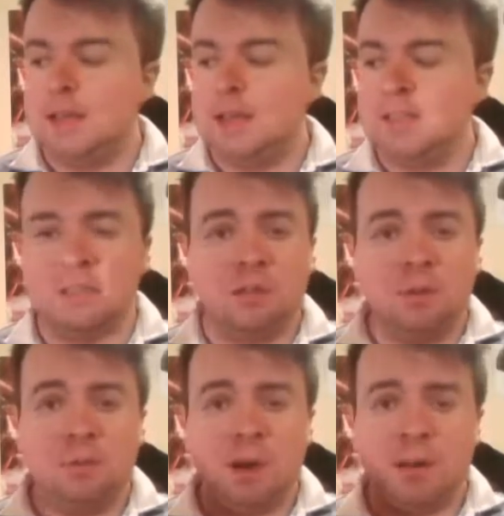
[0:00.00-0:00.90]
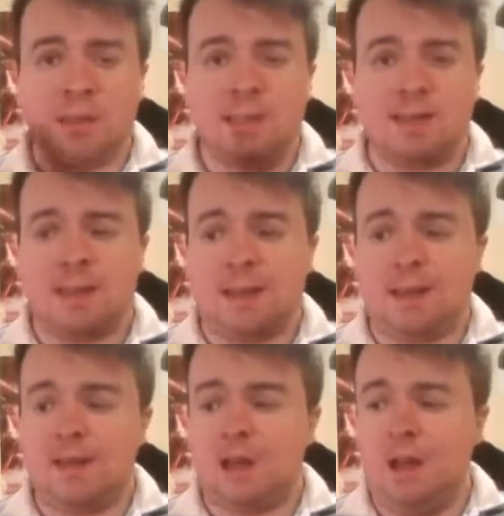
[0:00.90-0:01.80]
It's a good box set,
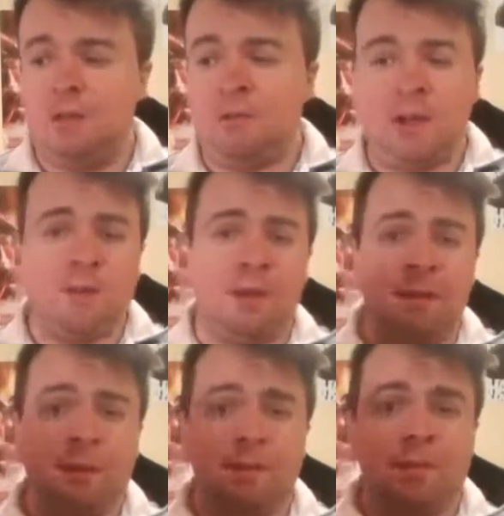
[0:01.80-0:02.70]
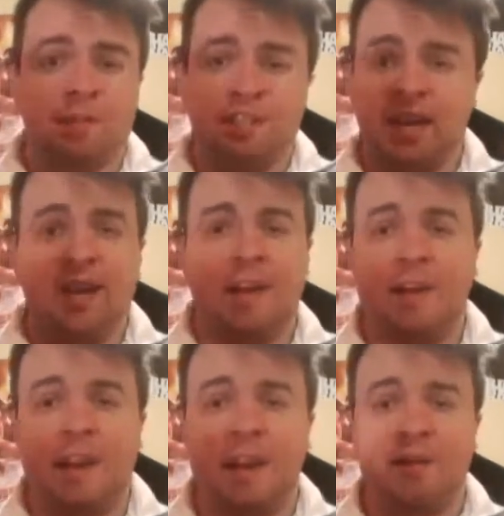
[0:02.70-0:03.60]
and I recommend people checking
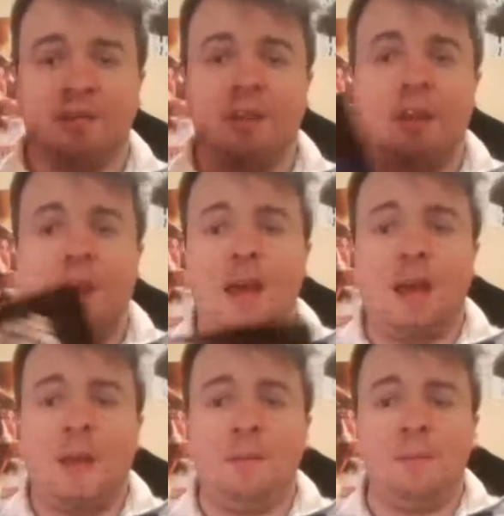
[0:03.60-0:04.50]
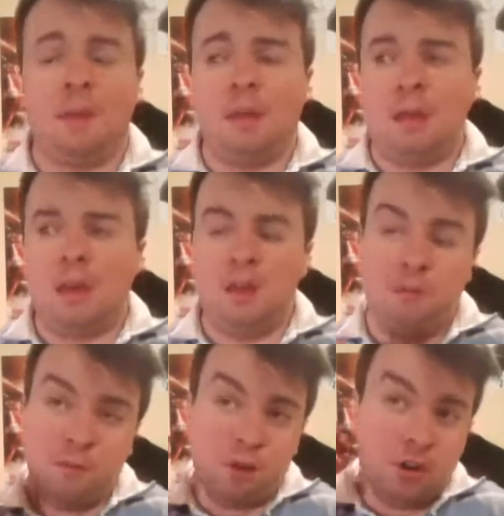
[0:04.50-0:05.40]
it out.
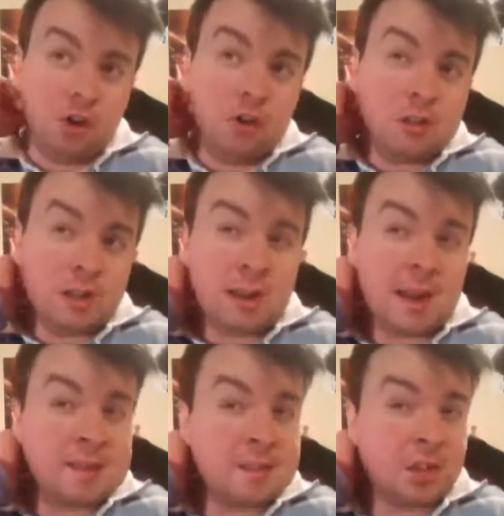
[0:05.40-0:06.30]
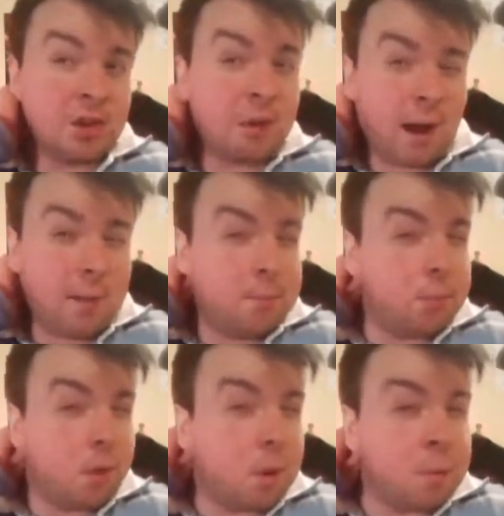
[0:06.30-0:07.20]
If you're new to Classic Who, I
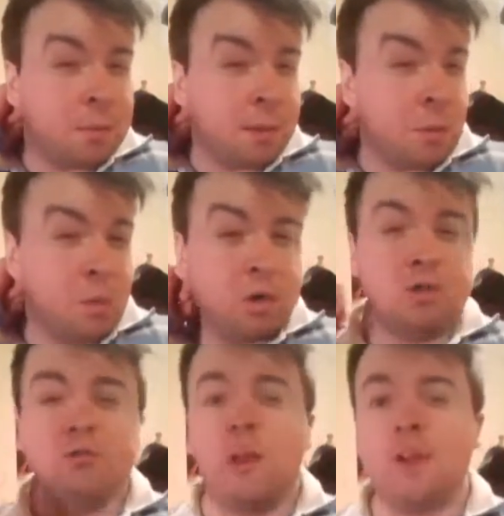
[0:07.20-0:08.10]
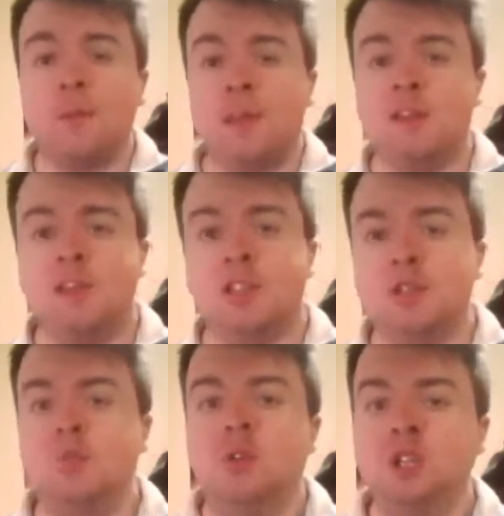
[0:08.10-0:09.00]
probably wouldn't recommend it
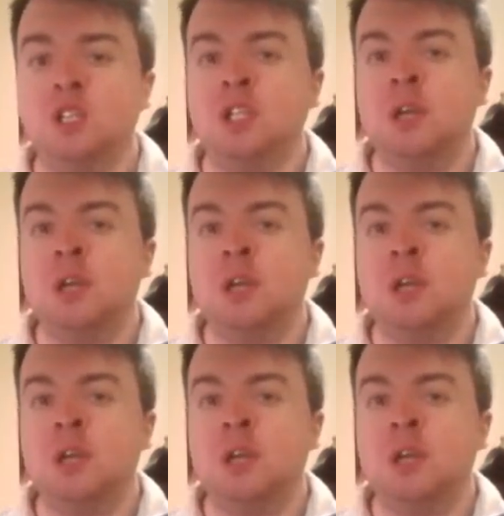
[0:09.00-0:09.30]
too much.